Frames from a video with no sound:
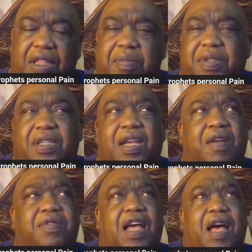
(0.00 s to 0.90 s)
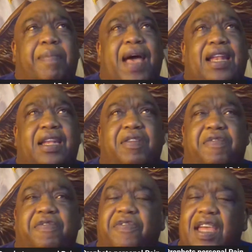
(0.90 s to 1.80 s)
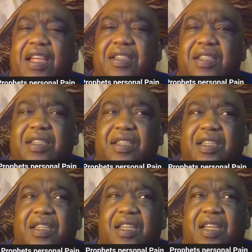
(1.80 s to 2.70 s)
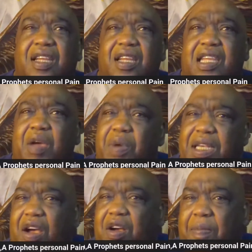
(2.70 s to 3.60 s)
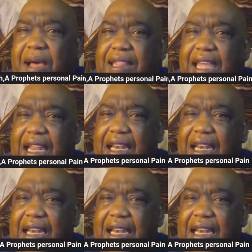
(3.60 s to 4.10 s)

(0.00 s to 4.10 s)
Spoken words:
themselves about an event. Can we talk about that